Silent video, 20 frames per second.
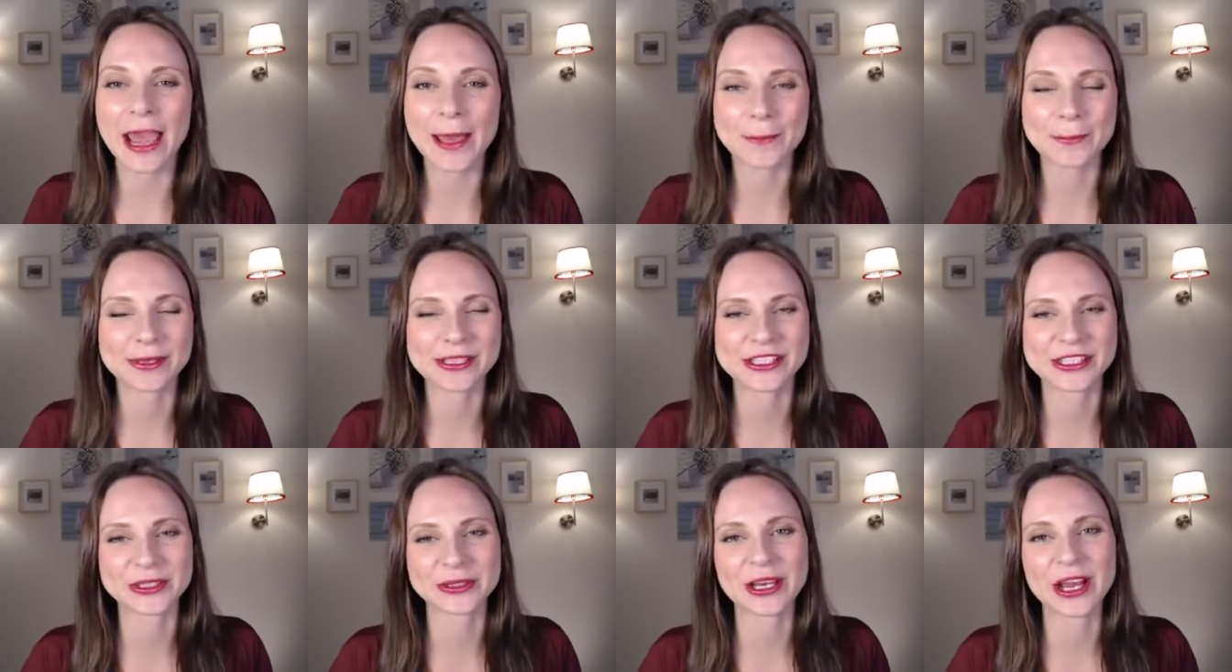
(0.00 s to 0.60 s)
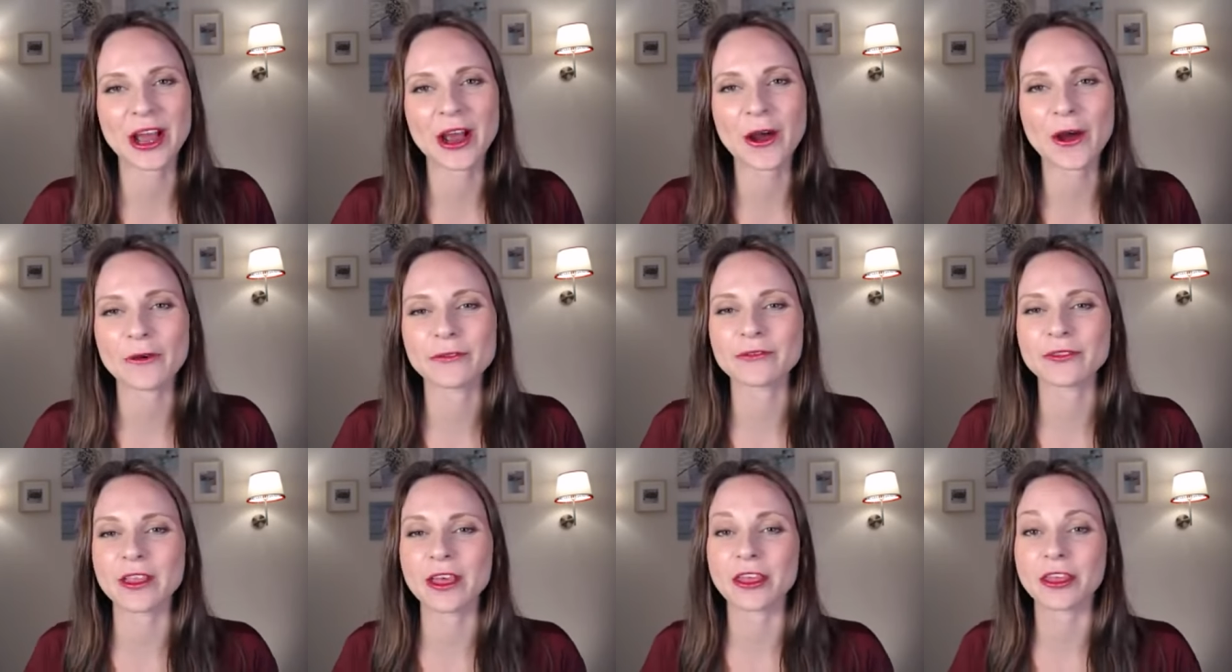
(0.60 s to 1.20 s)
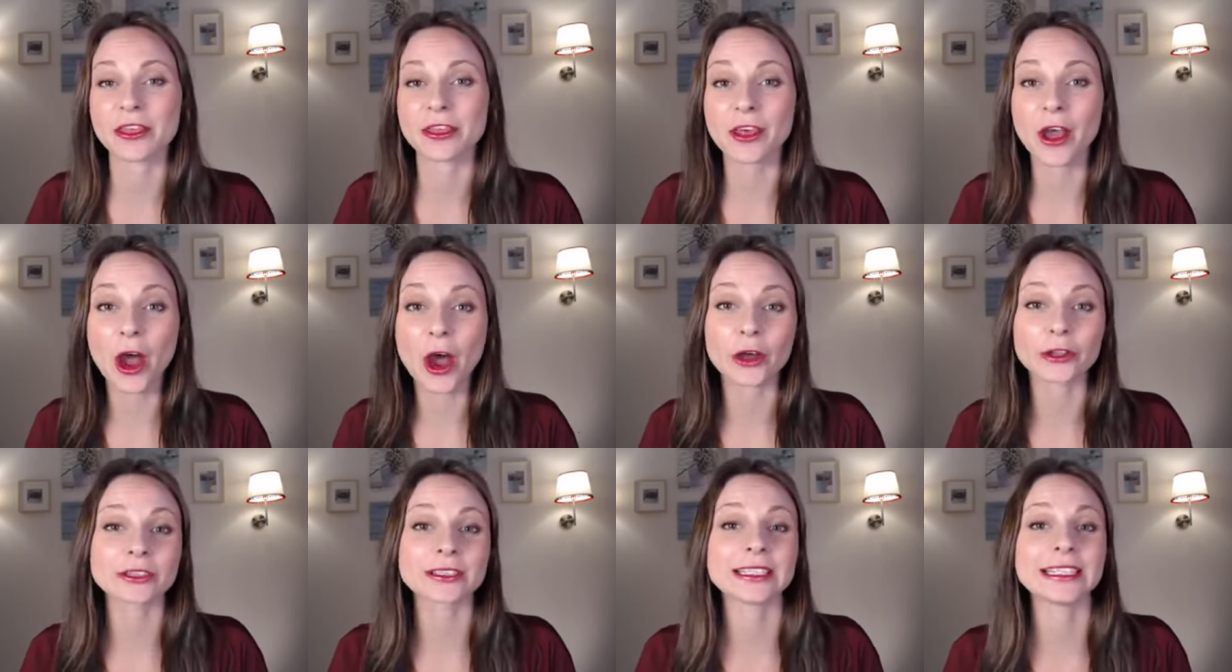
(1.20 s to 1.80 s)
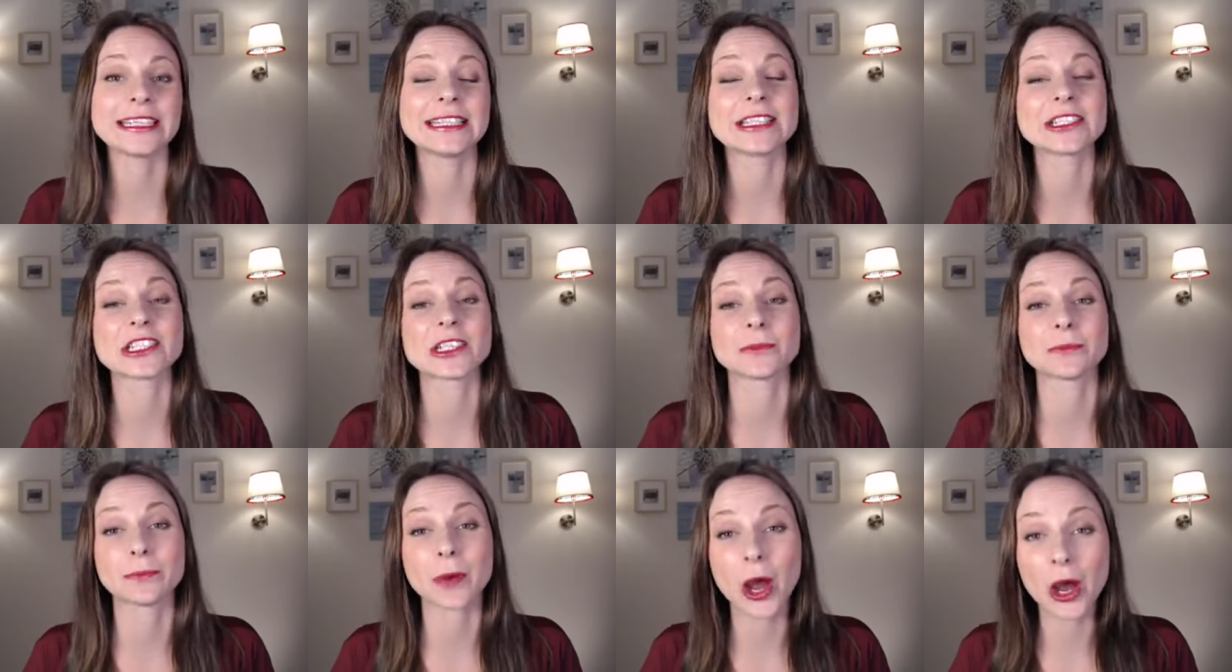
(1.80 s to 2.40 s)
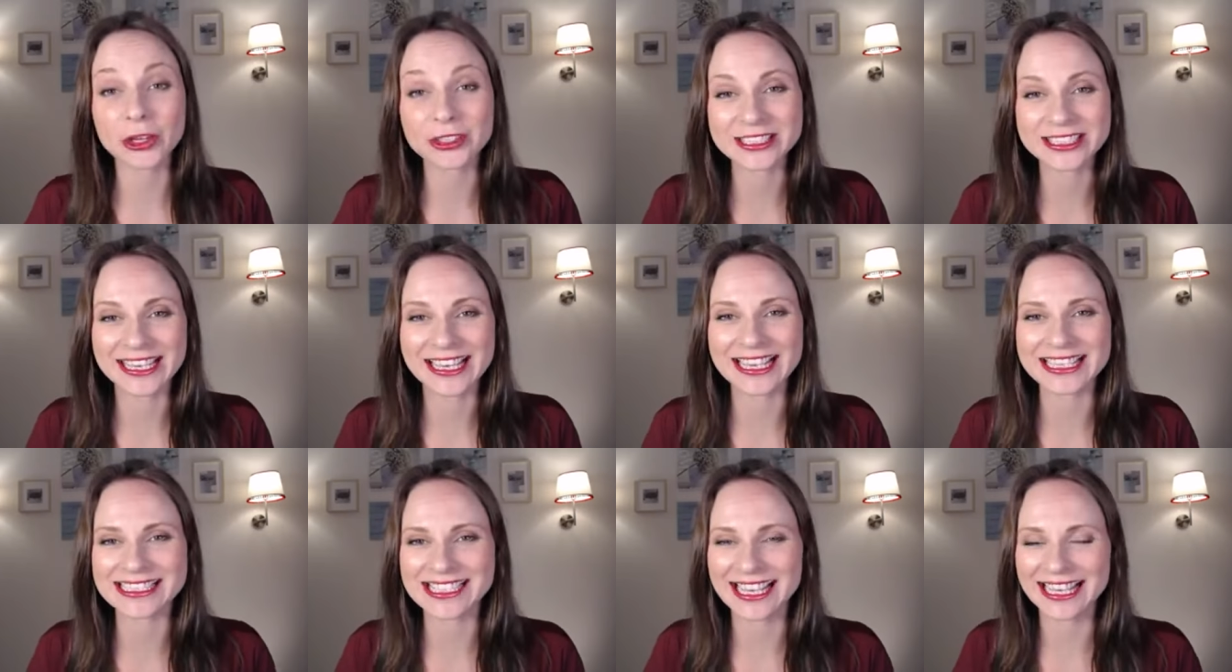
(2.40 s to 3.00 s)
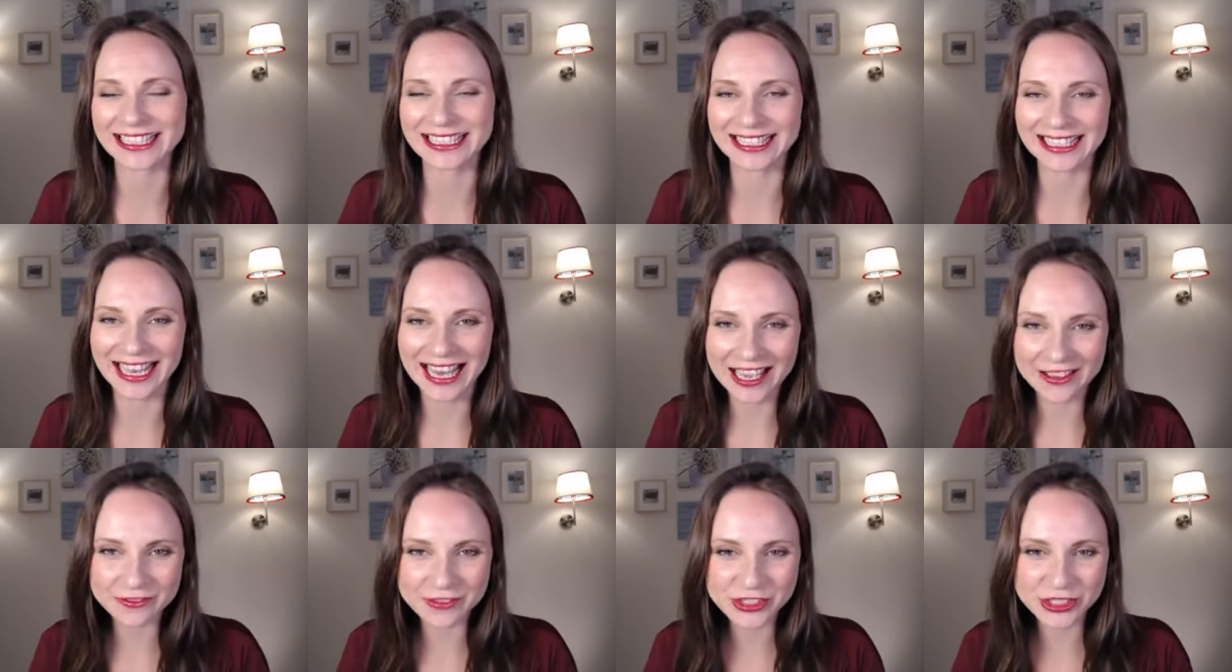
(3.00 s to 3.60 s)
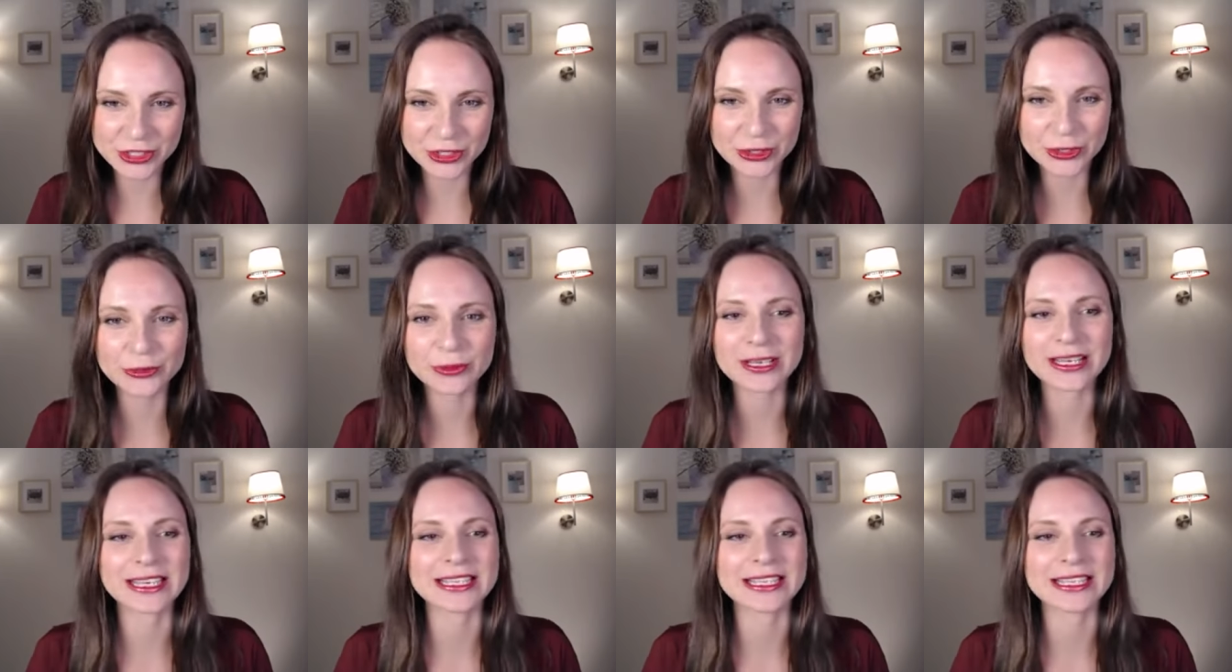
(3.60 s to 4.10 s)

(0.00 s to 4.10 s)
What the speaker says: episode of the Thought Leadership Podcast and live show.